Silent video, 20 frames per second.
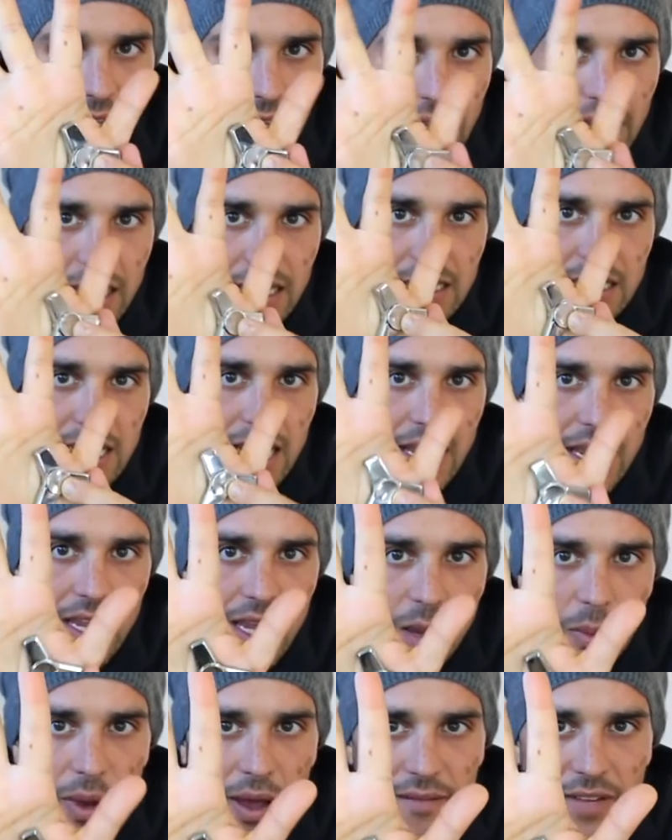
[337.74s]
and it's
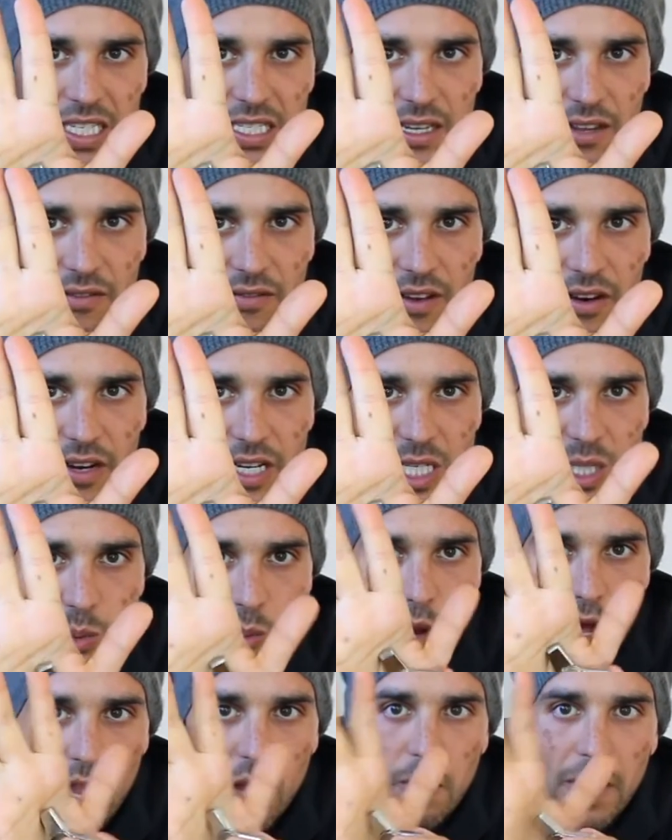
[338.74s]
taking up obviously a very
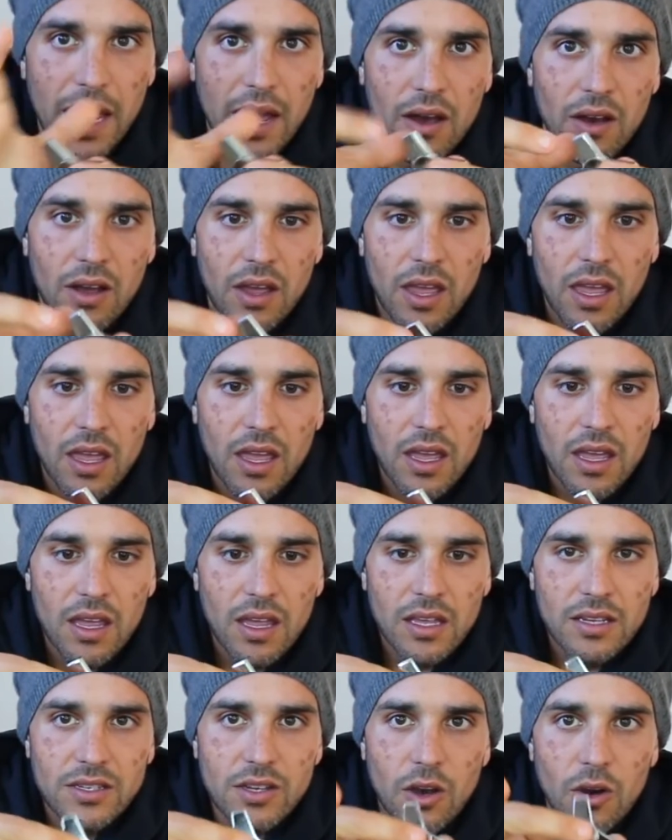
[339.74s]
small amount.
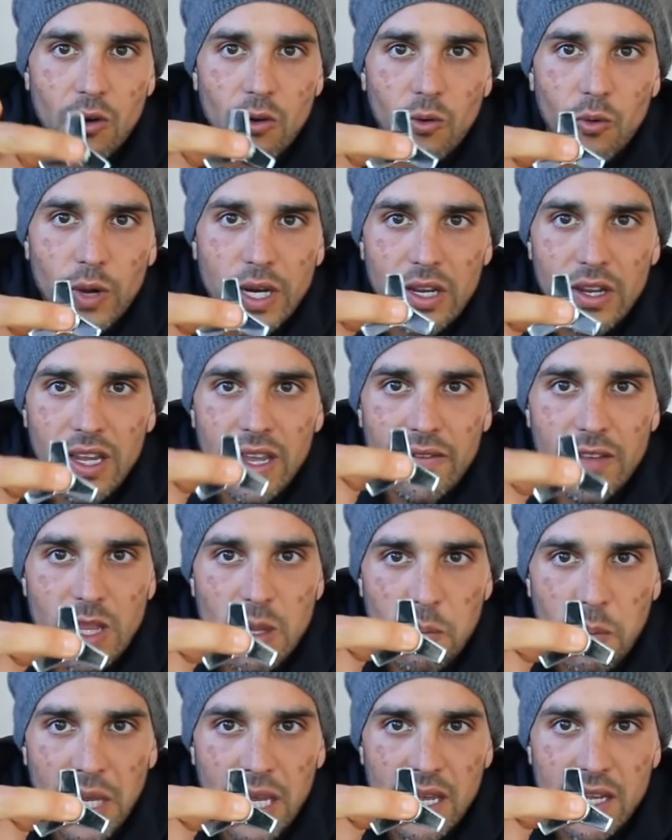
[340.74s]
So when you
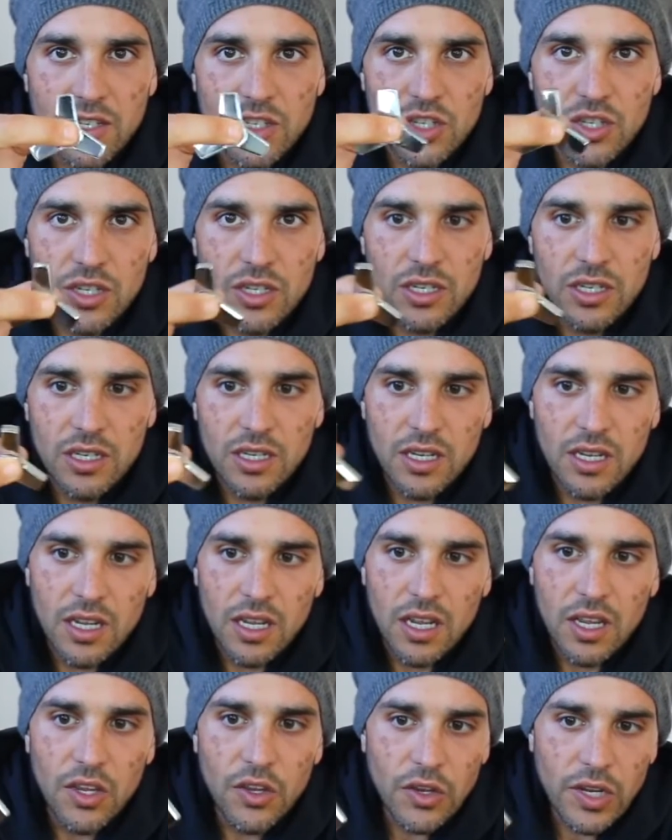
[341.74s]
give it the pinch,
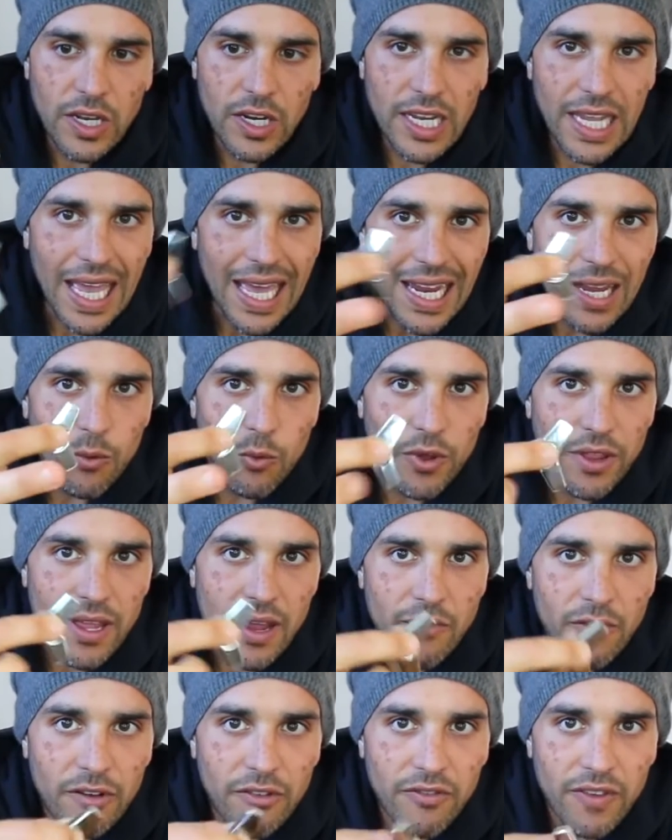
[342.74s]
you can get it
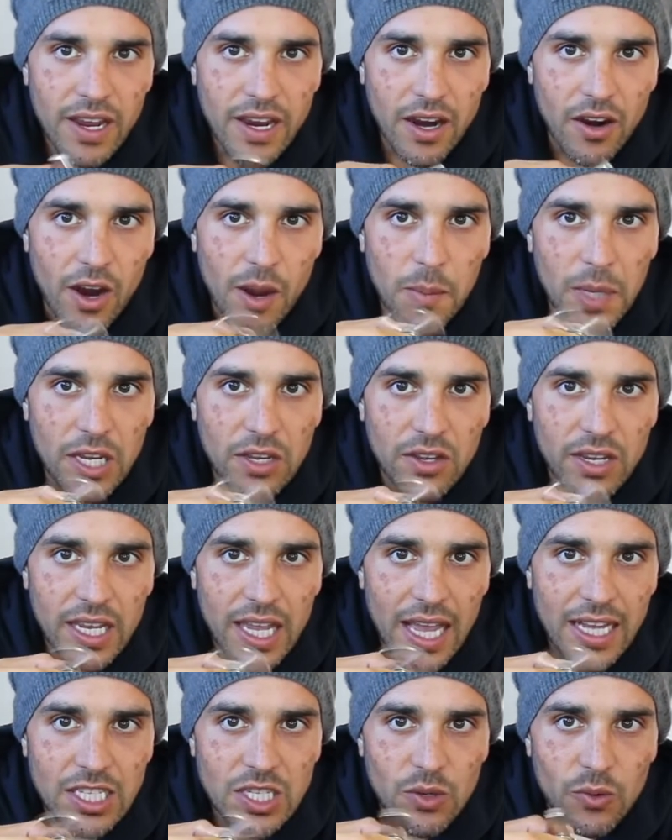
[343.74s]
with every finger. I mean,
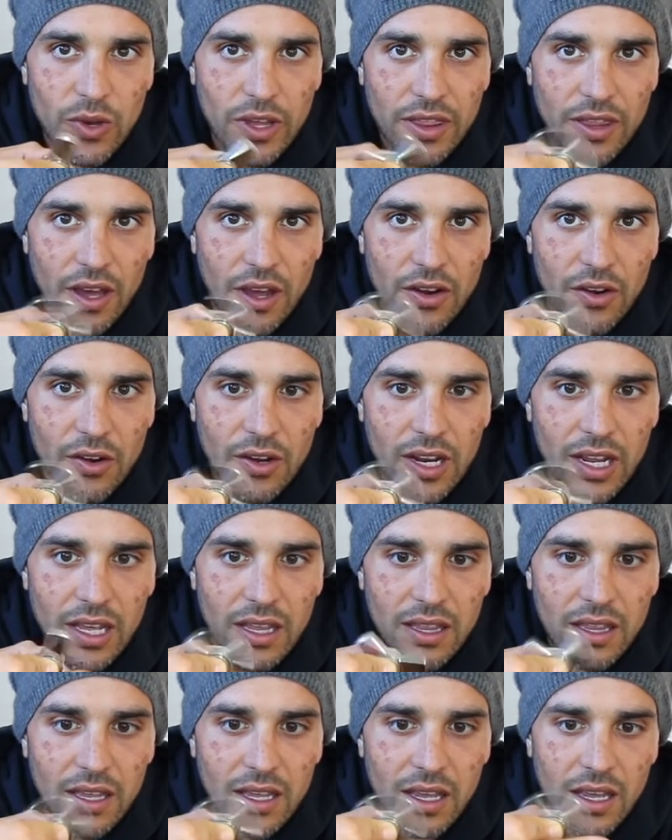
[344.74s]
you can catch it with
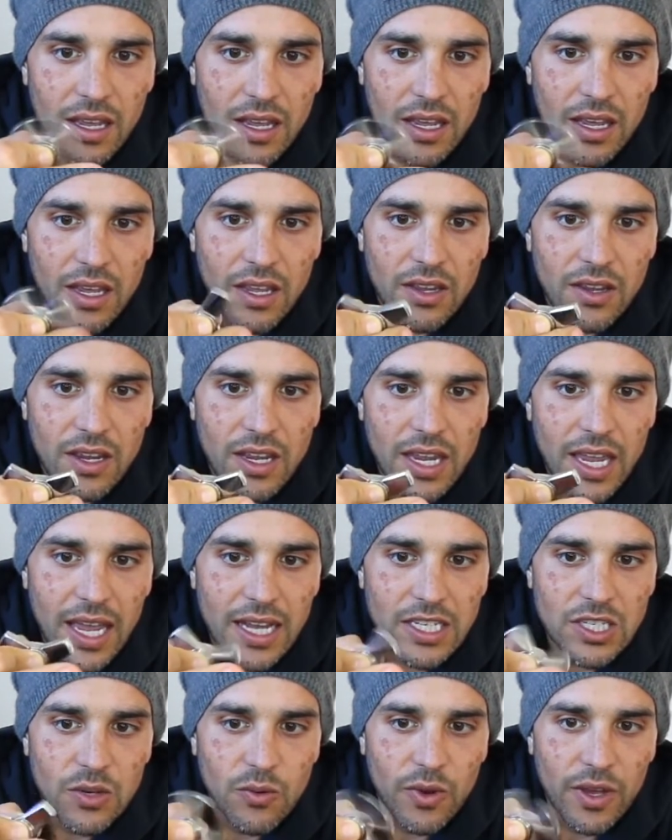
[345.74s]
underneath, you
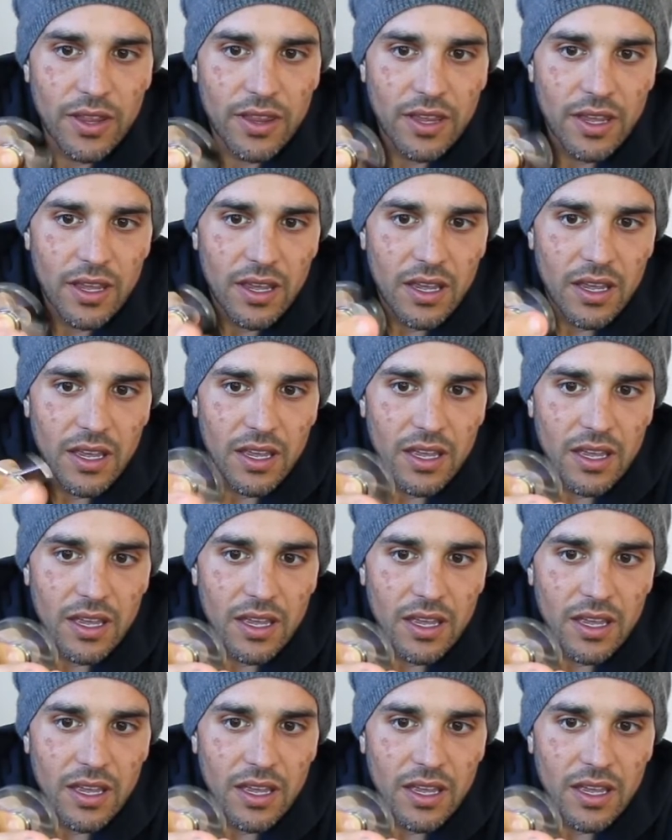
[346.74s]
can catch it with